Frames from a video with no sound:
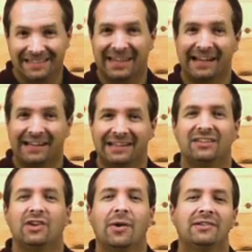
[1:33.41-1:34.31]
Exactly,
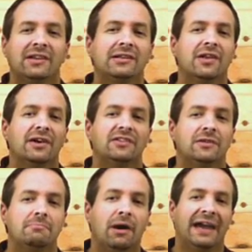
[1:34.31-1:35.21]
it's going to light
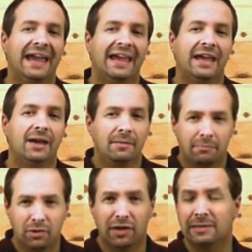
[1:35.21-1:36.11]
my hair.
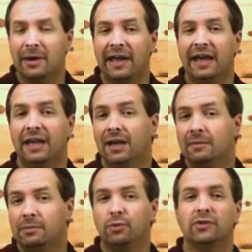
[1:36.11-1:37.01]
But not only my hair,
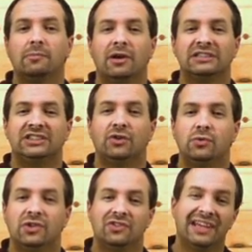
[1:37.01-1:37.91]
but also my
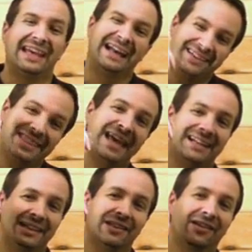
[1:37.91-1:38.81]
shoulders. And it's that
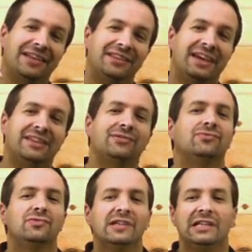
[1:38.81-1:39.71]
little light there that
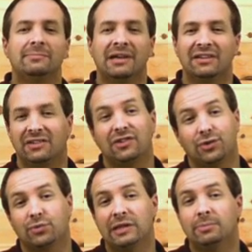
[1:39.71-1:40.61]
really makes
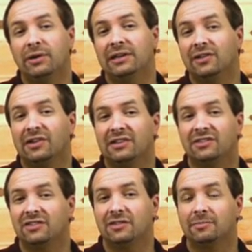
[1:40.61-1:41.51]
this 3-point lighting
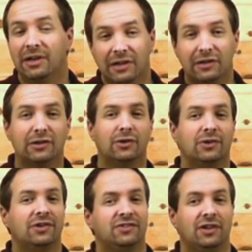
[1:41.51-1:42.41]
system
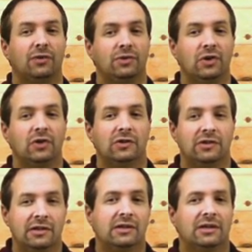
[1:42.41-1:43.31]
look so good.
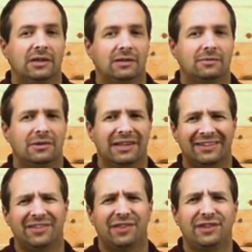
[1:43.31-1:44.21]
Well,
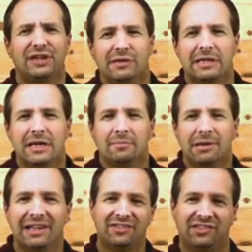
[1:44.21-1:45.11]
that's the theory,
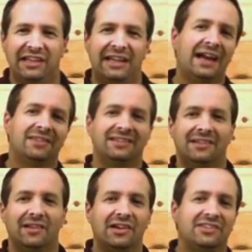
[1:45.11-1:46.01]
but let's see how these
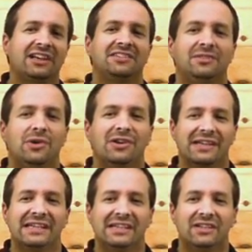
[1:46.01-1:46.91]
lights actually
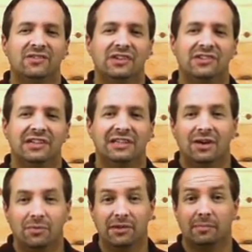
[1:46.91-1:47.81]
work individually
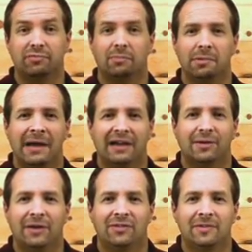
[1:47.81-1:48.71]
with a proper
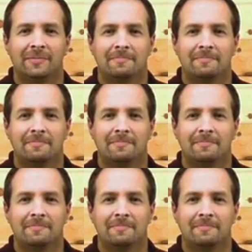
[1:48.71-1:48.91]
background.